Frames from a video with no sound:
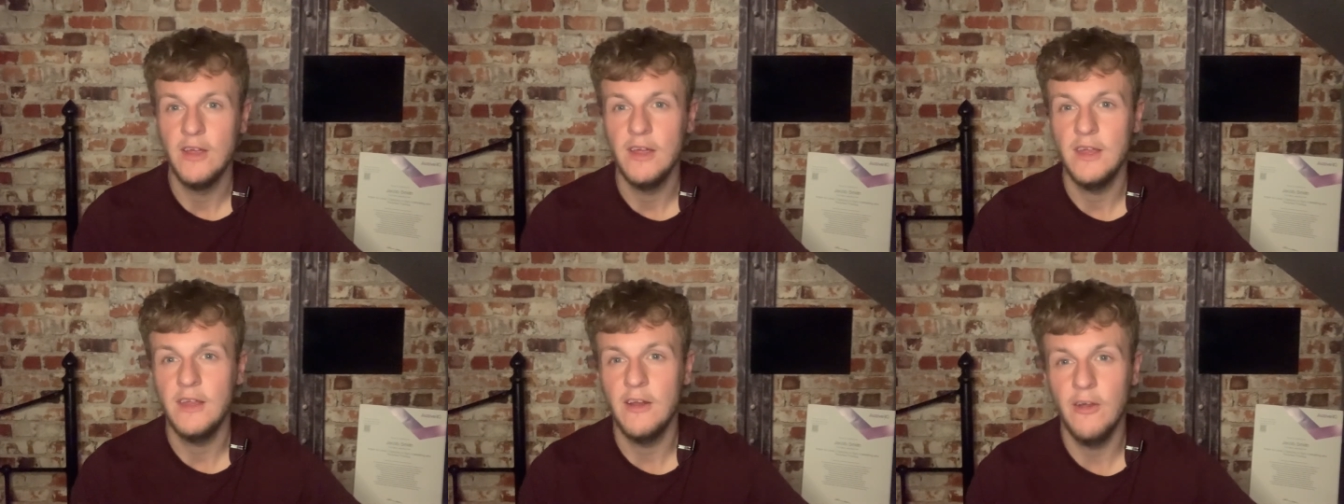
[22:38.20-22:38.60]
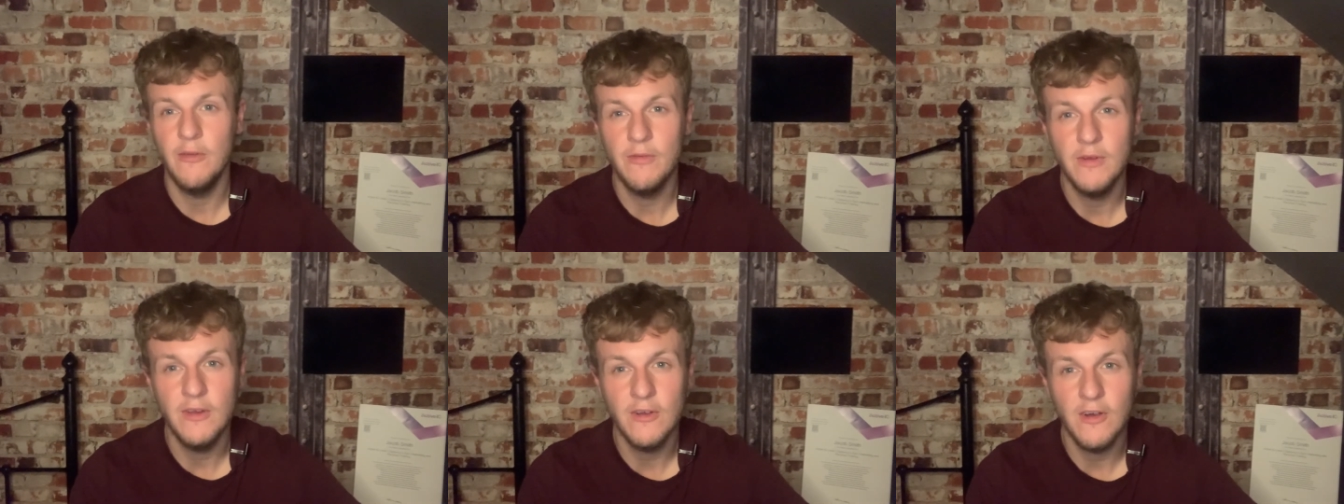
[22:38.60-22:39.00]
you know
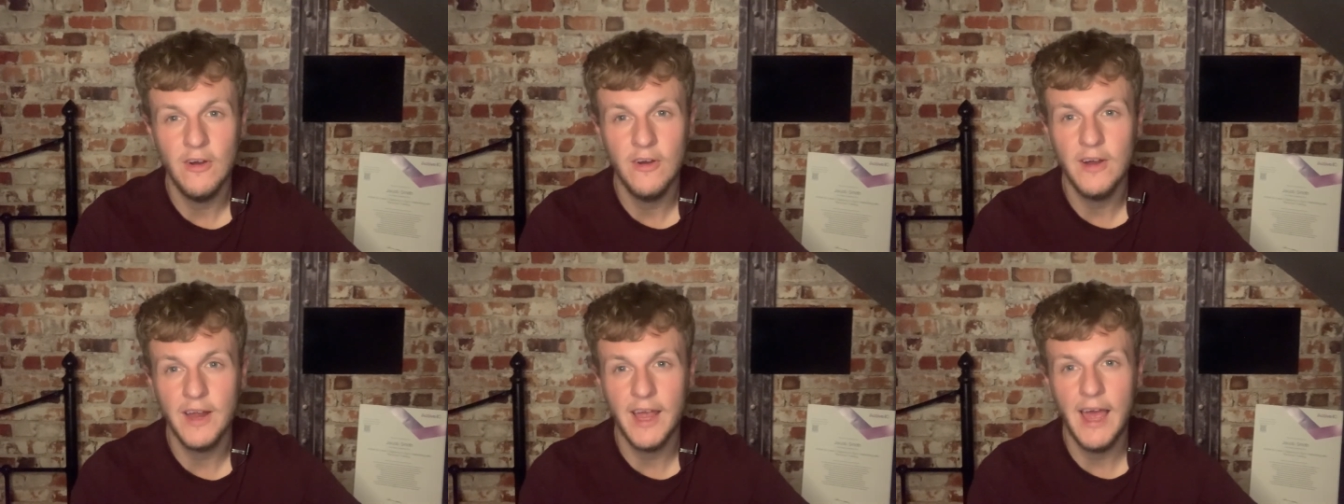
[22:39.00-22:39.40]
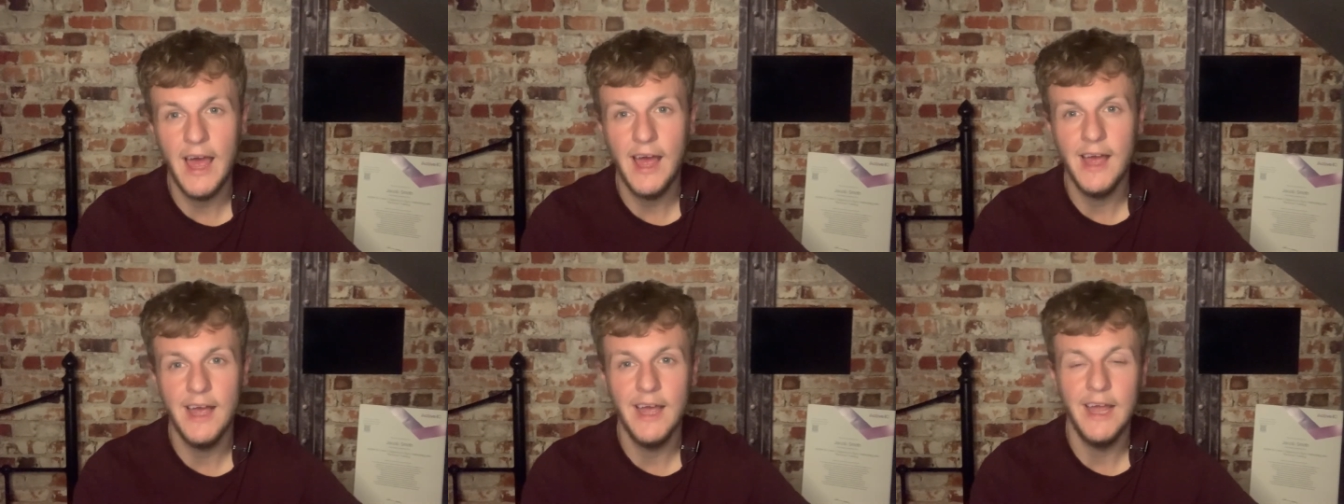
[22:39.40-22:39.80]
you can't
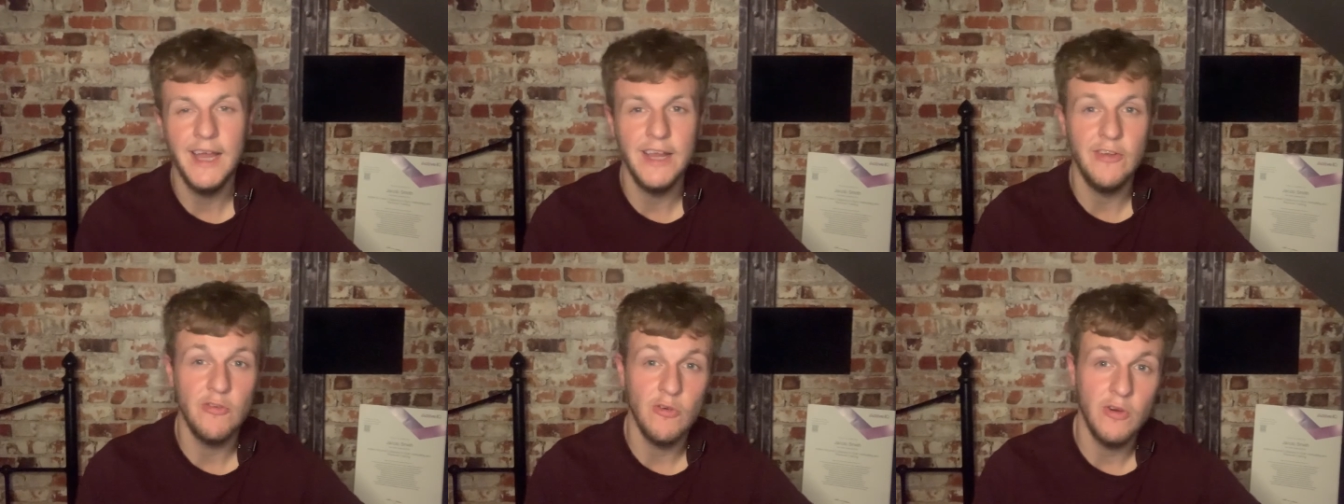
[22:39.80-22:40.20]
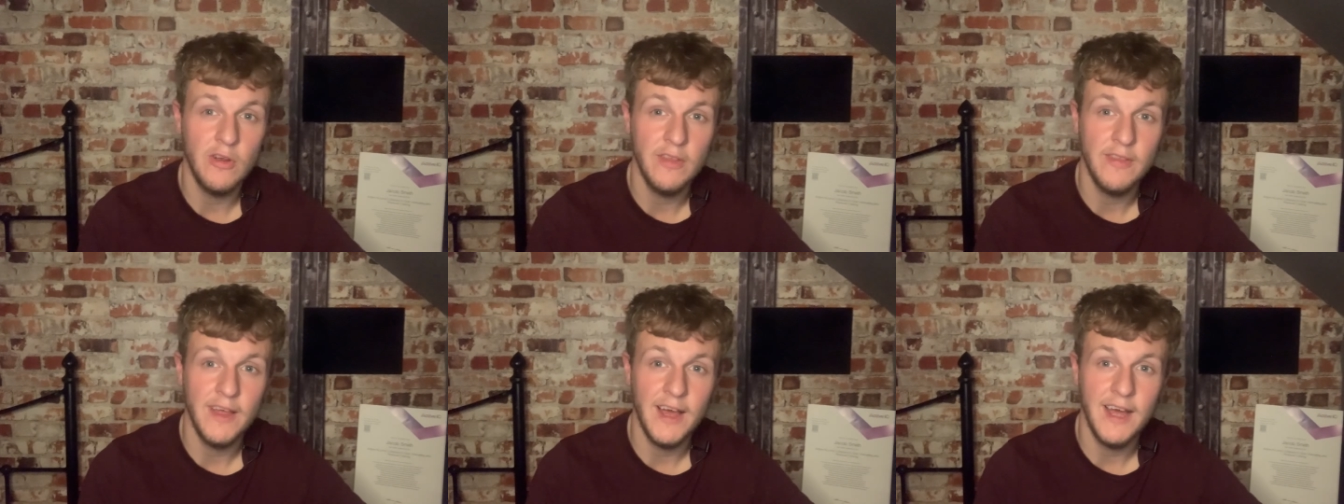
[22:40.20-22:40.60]
get a drug
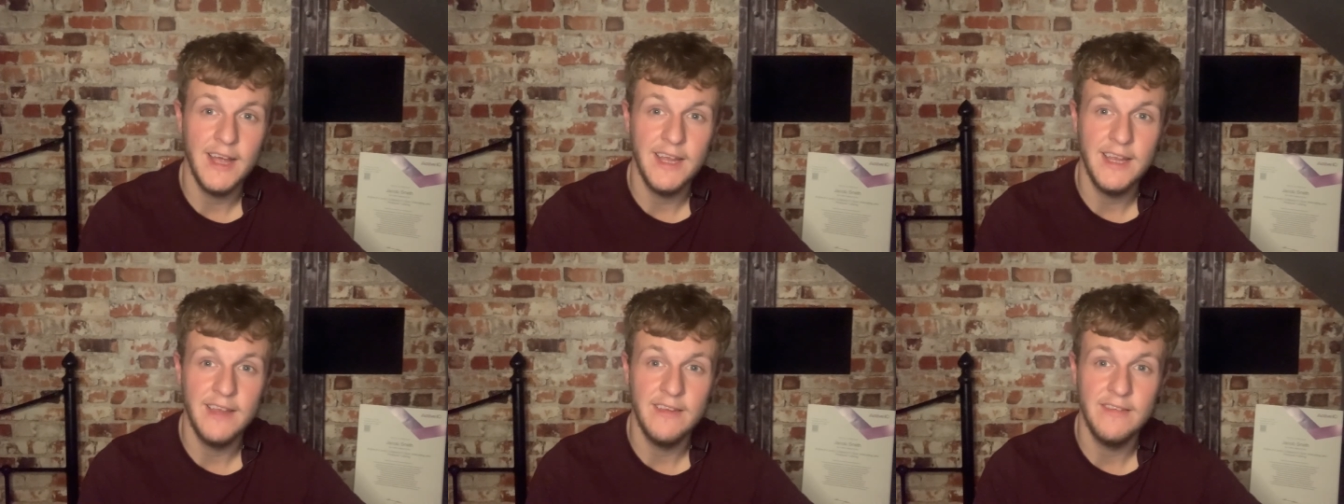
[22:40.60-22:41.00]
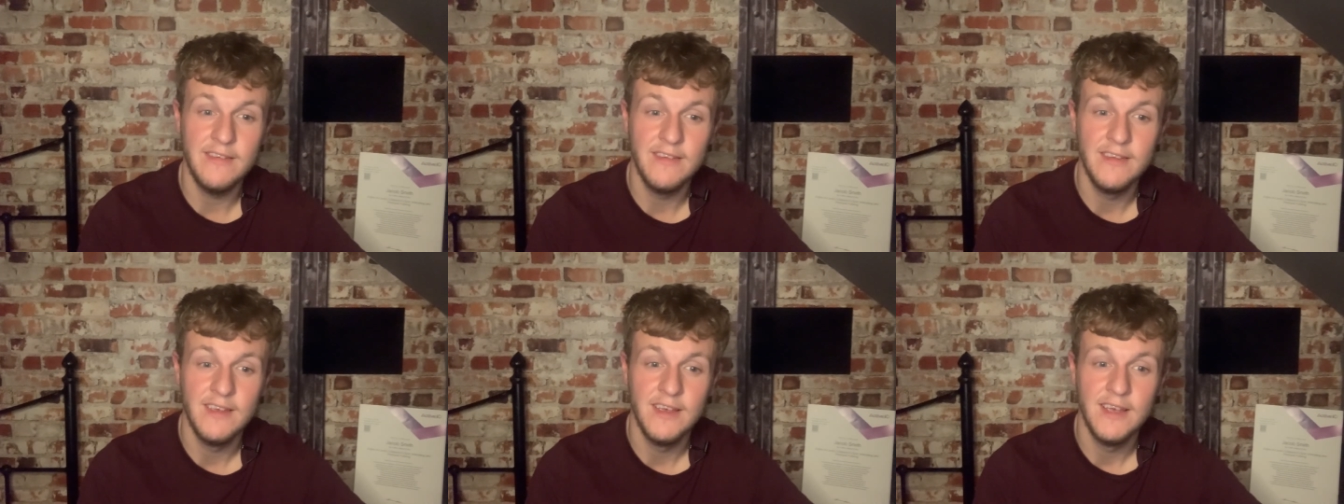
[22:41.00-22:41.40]
that is